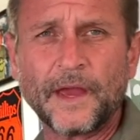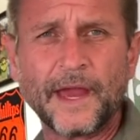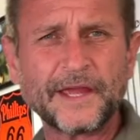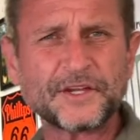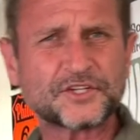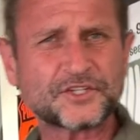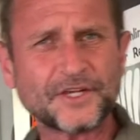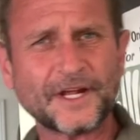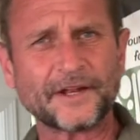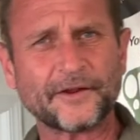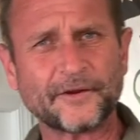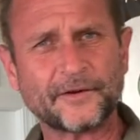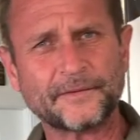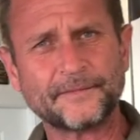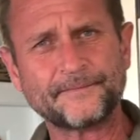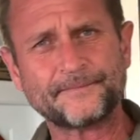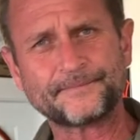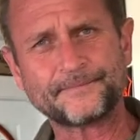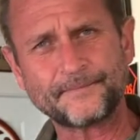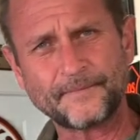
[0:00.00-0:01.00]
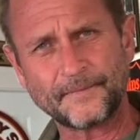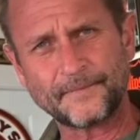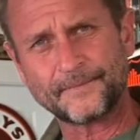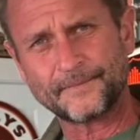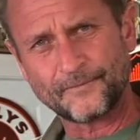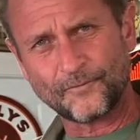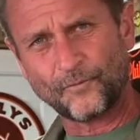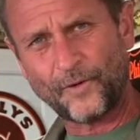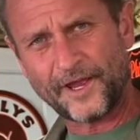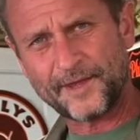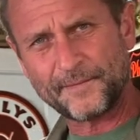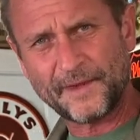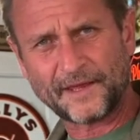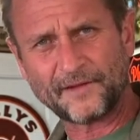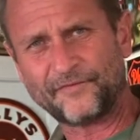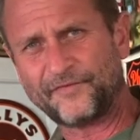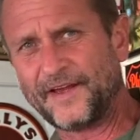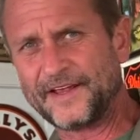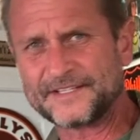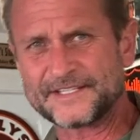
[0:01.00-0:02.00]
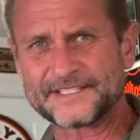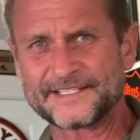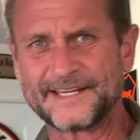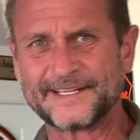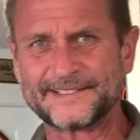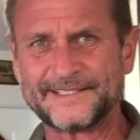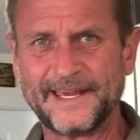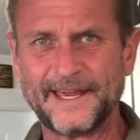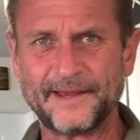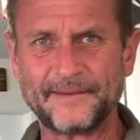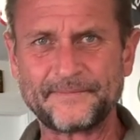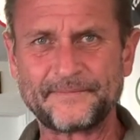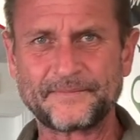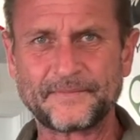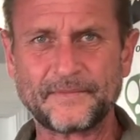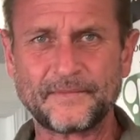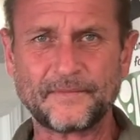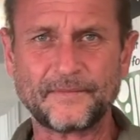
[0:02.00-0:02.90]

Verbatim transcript: Hey Schiller, why are you making faces like that?